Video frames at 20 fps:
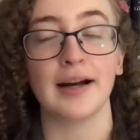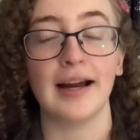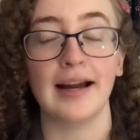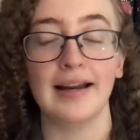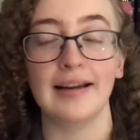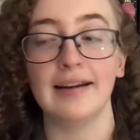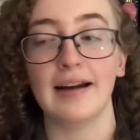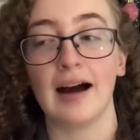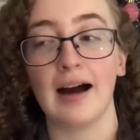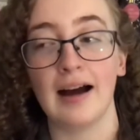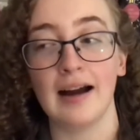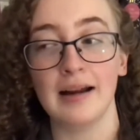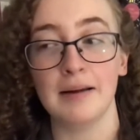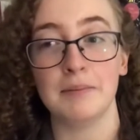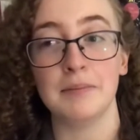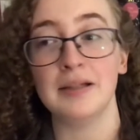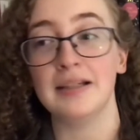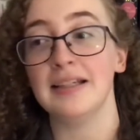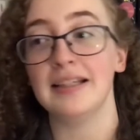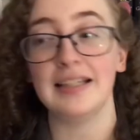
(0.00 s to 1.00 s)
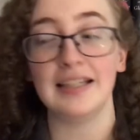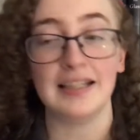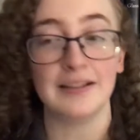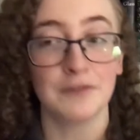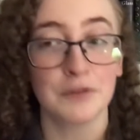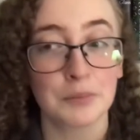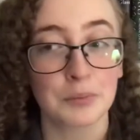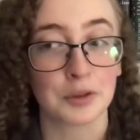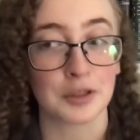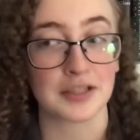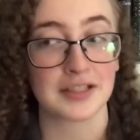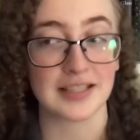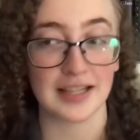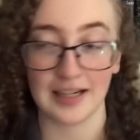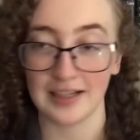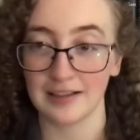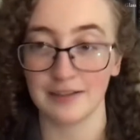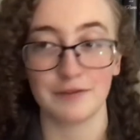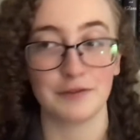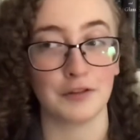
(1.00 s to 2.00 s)
and I'm even more
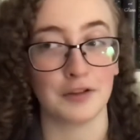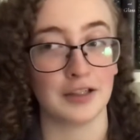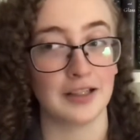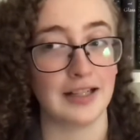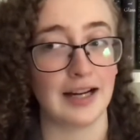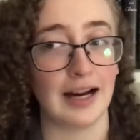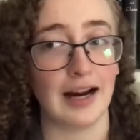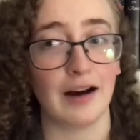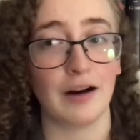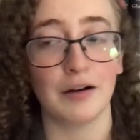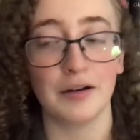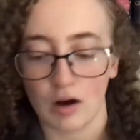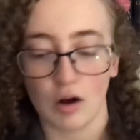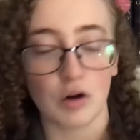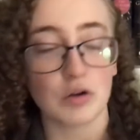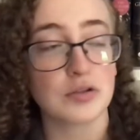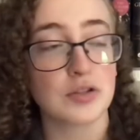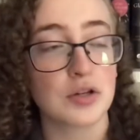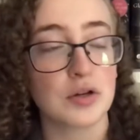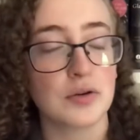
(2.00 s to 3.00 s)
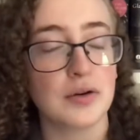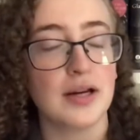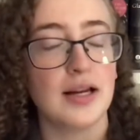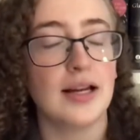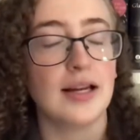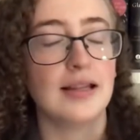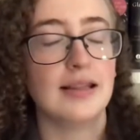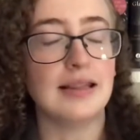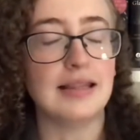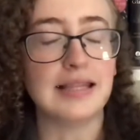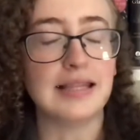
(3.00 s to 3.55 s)
excited for it now. Also, the